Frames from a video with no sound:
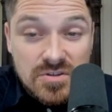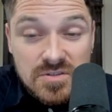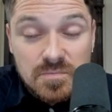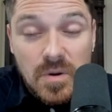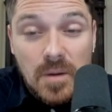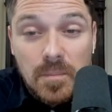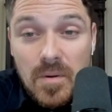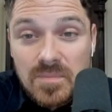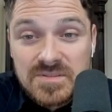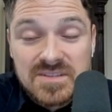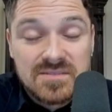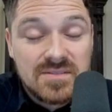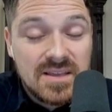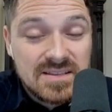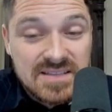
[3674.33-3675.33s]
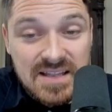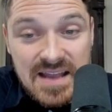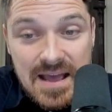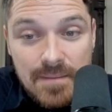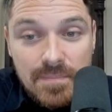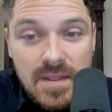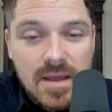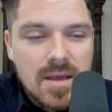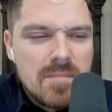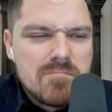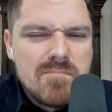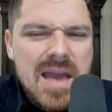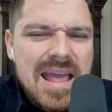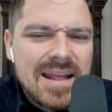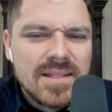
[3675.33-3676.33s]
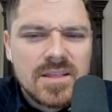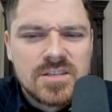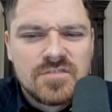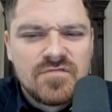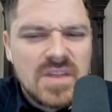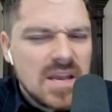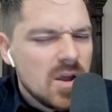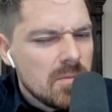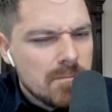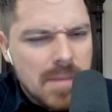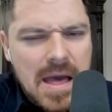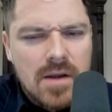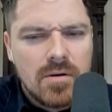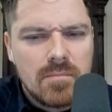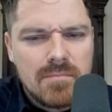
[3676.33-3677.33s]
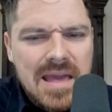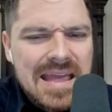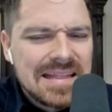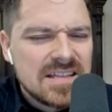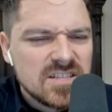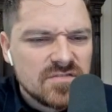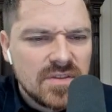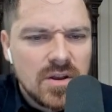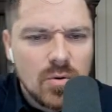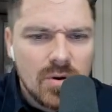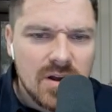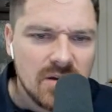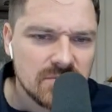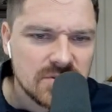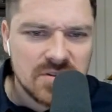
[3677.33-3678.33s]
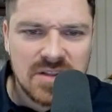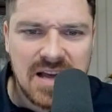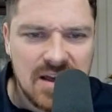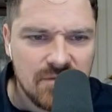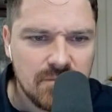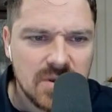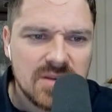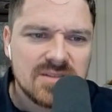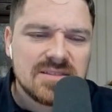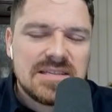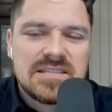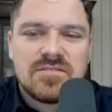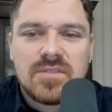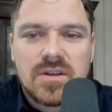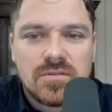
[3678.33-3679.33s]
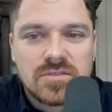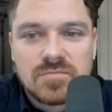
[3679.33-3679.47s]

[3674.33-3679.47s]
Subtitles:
pop-ups, and things like that. Make this video better. Make this video come to life, because these videos are